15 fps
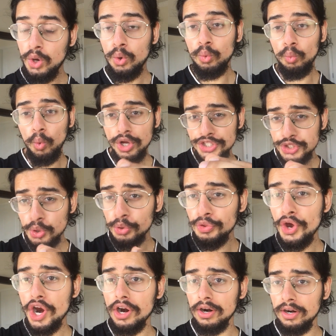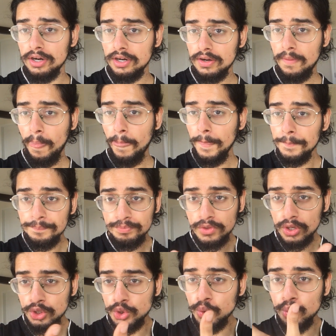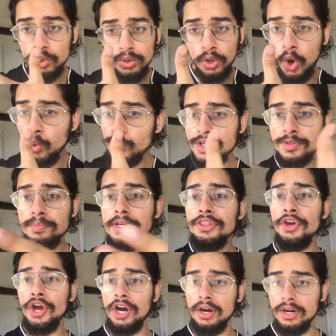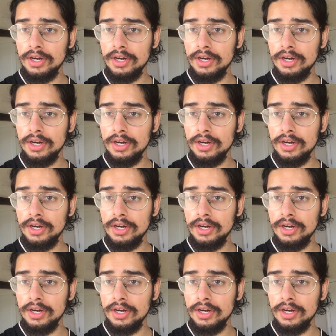Once you're there, you will always be there.